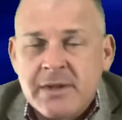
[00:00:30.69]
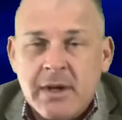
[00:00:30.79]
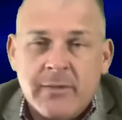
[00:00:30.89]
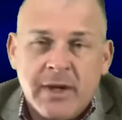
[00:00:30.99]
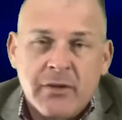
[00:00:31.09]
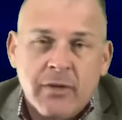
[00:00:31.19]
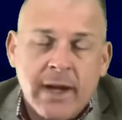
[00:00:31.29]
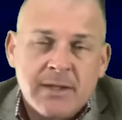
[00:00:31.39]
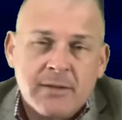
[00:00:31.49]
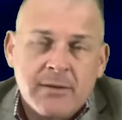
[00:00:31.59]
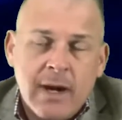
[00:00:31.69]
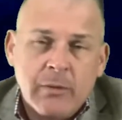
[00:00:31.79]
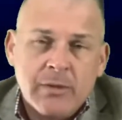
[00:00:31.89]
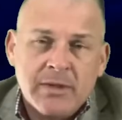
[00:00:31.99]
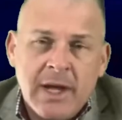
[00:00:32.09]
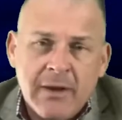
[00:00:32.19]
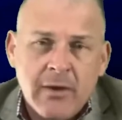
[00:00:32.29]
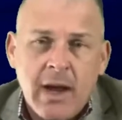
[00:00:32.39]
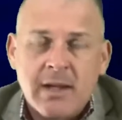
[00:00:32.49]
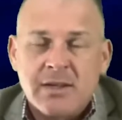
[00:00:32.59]
stuff like tracks, grapples, and
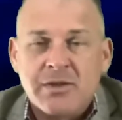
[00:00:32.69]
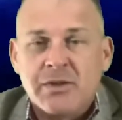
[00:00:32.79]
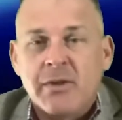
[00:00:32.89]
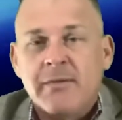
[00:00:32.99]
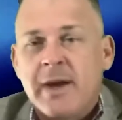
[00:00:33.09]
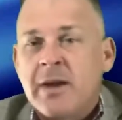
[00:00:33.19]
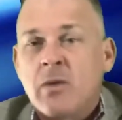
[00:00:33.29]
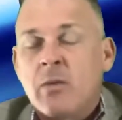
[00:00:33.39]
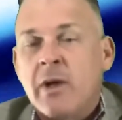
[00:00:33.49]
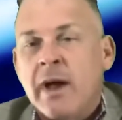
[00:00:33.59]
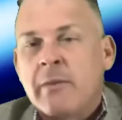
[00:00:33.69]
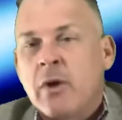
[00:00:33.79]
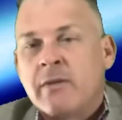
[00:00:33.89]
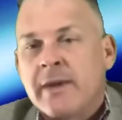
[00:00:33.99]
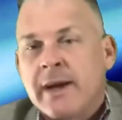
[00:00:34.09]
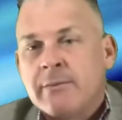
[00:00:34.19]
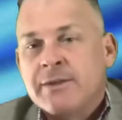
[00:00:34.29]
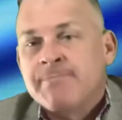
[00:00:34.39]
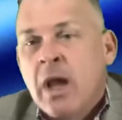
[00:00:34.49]
hydraulics that you don't find in normal automotive labs.